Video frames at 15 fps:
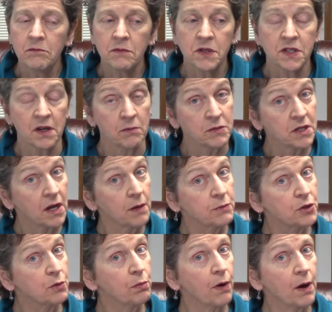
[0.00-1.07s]

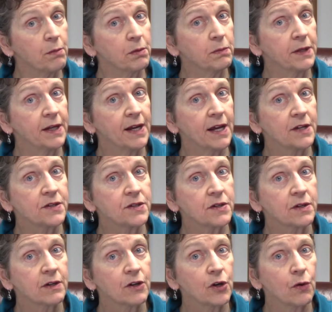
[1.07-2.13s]
sometimes you probably
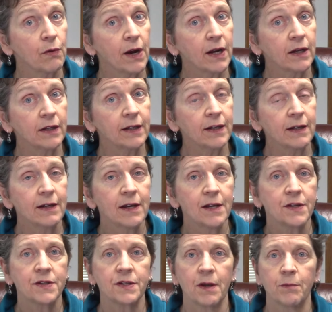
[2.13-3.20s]
guessed correctly,
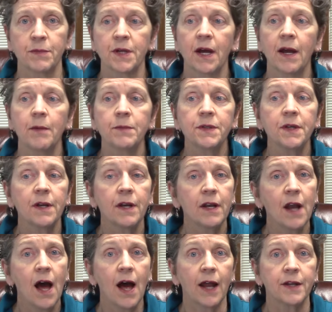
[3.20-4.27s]
sometimes
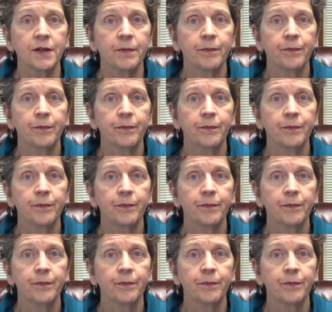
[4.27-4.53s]
not.